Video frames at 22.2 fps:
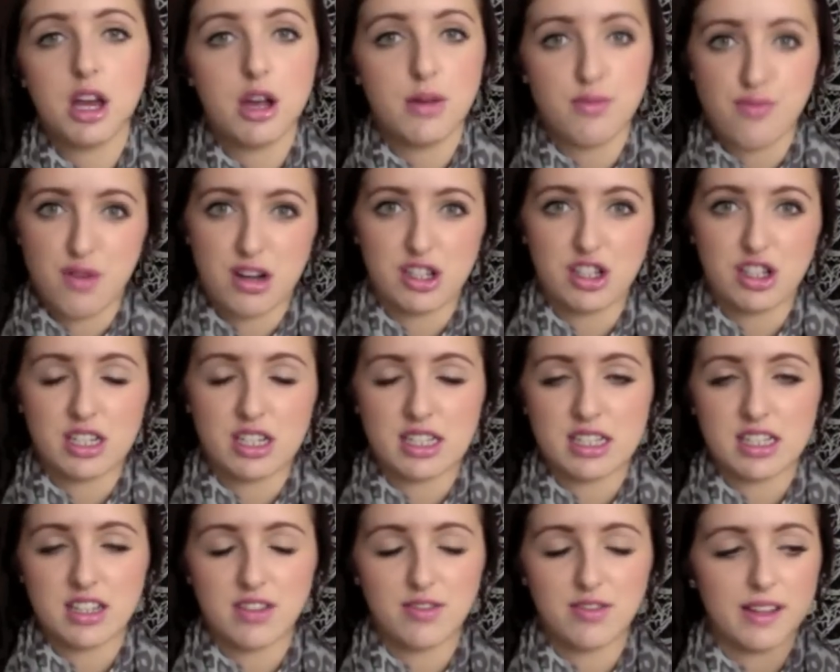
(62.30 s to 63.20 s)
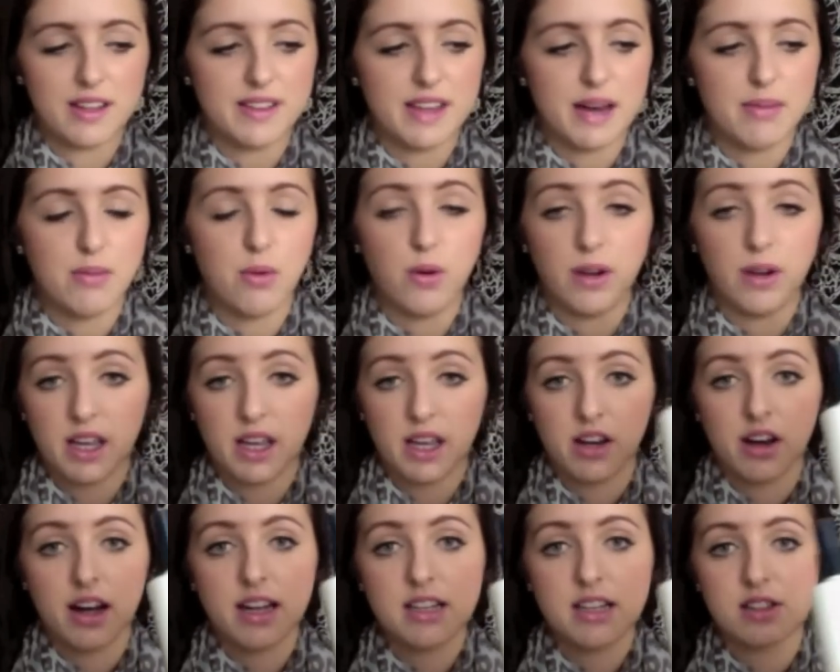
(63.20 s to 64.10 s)
brush it and stuff like that morning and
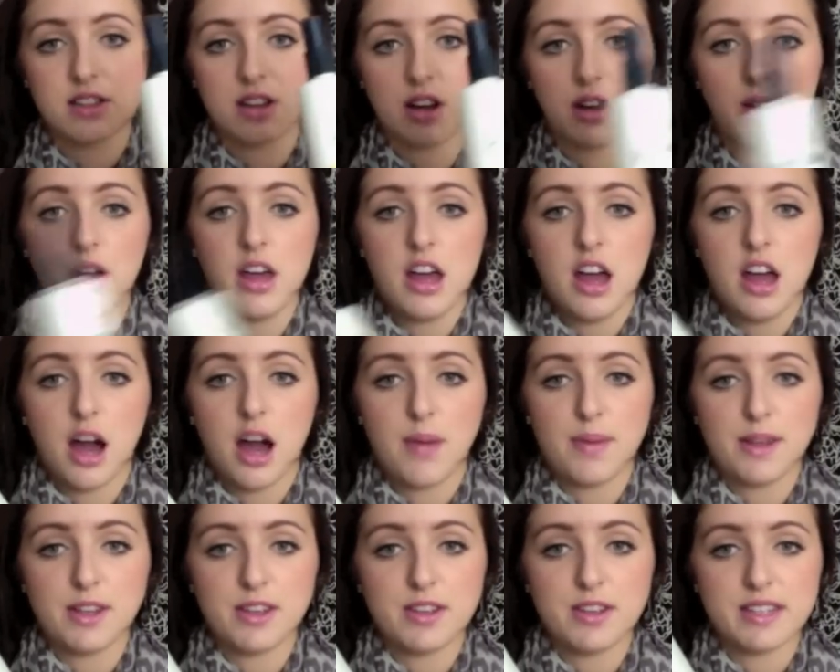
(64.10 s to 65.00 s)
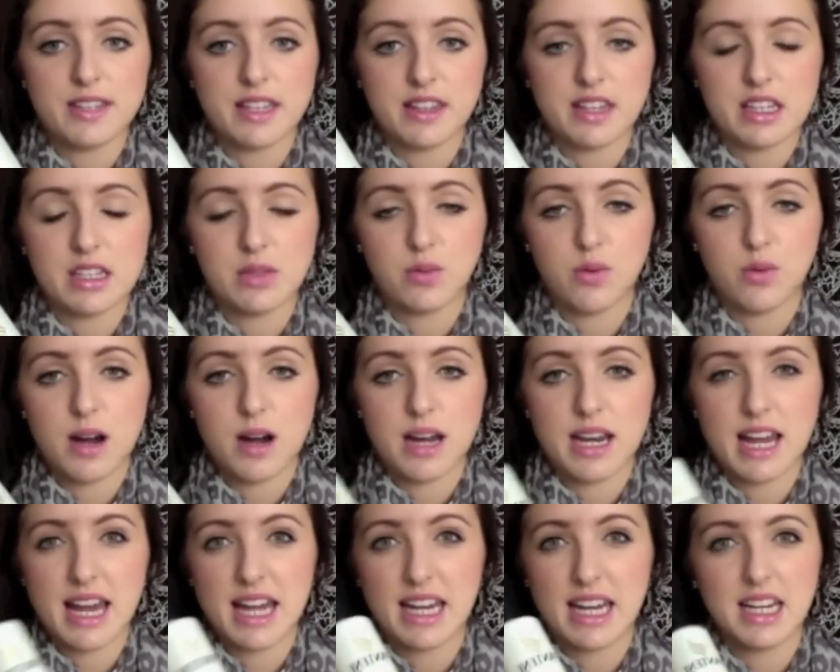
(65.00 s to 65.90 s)
night. So I've been using this one,
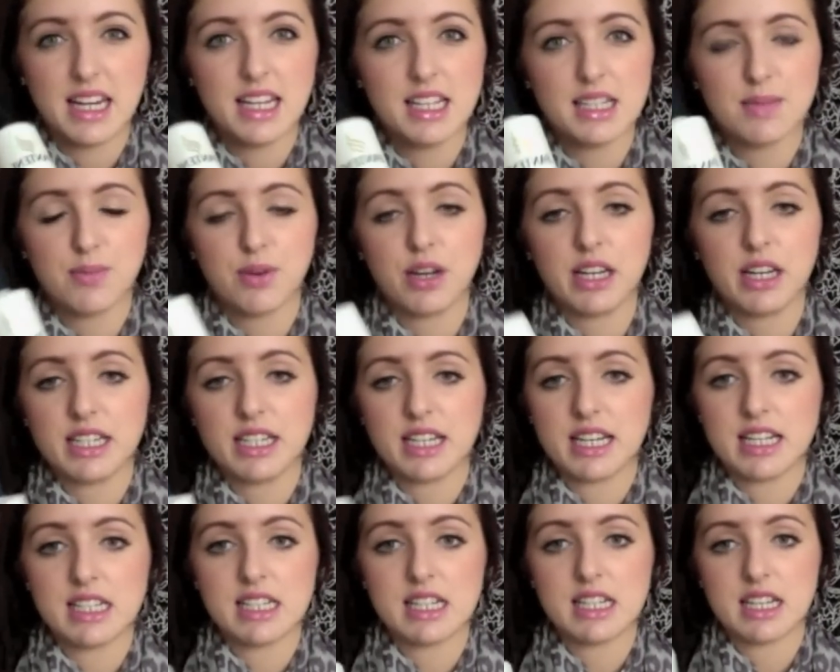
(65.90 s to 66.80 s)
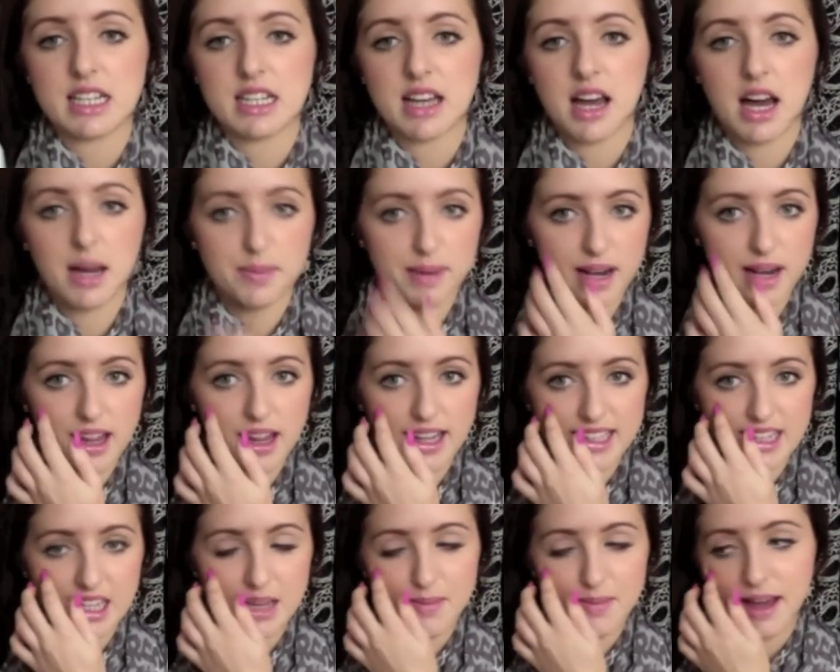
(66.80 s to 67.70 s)
and it is pretty decent, and I like
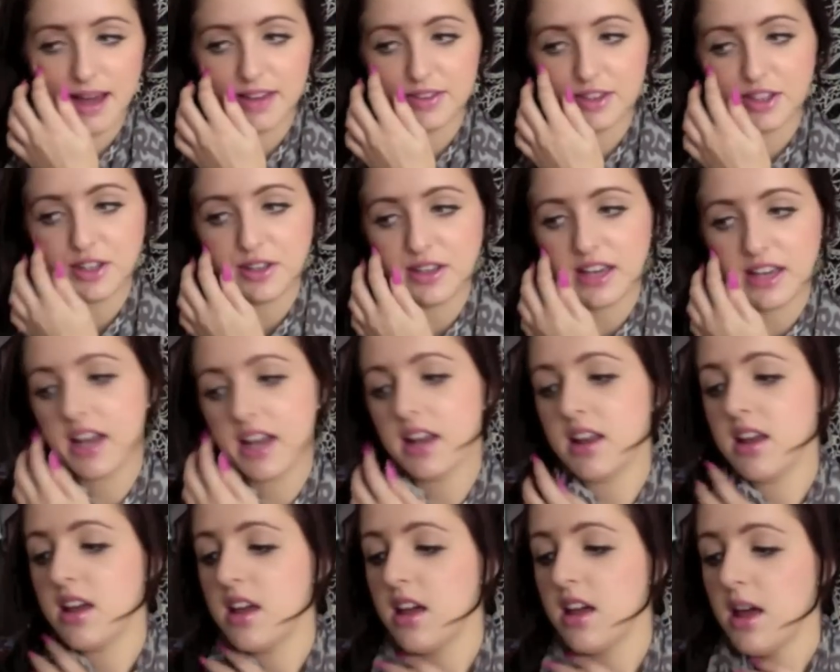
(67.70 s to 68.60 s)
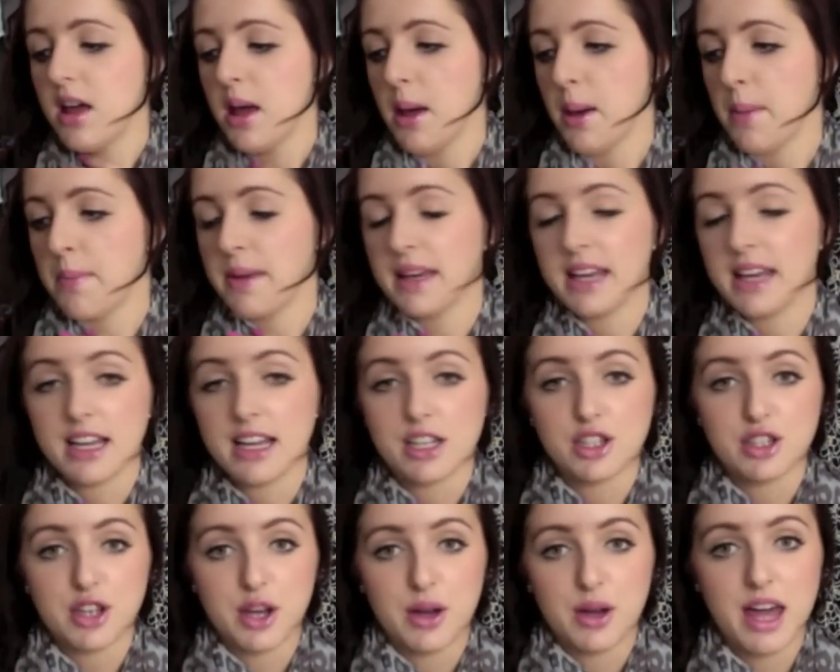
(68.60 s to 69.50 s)
the amount that you get. But yeah,
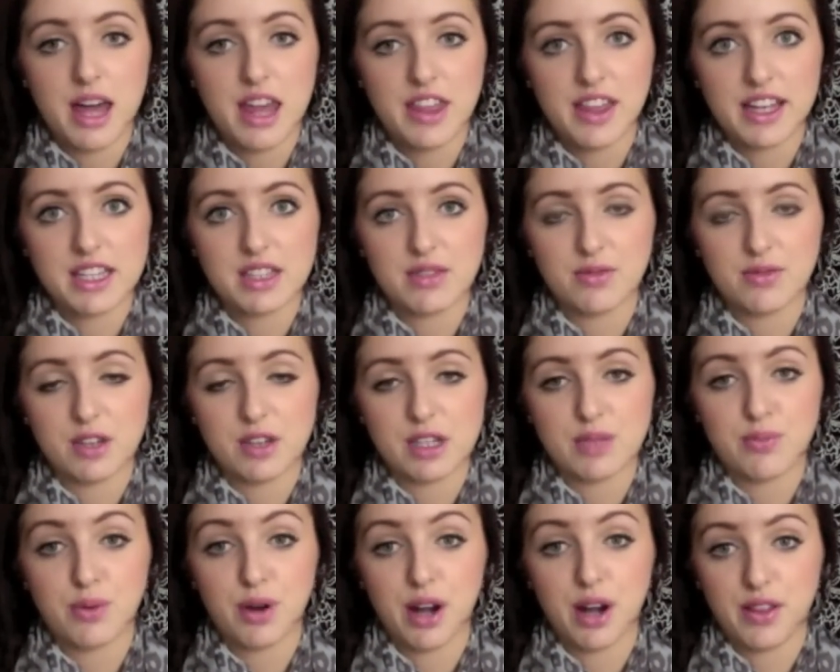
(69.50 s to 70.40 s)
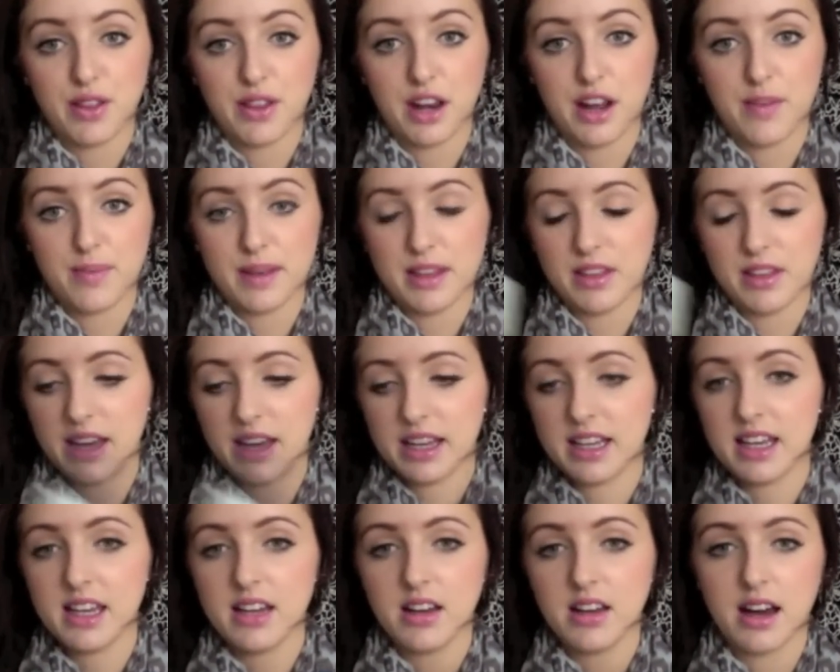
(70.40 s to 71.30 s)
so that's the first product that I've been
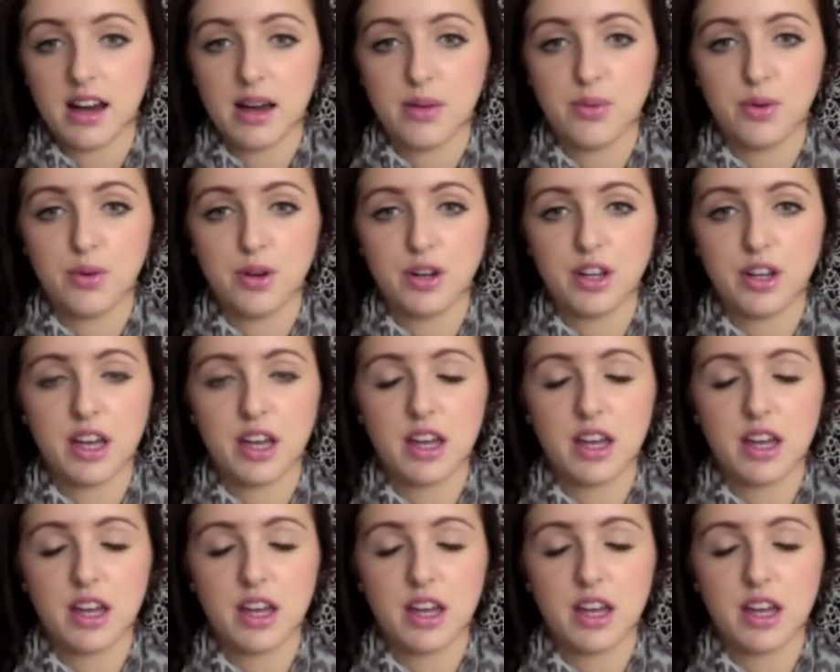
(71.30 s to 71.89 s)
liking. I would...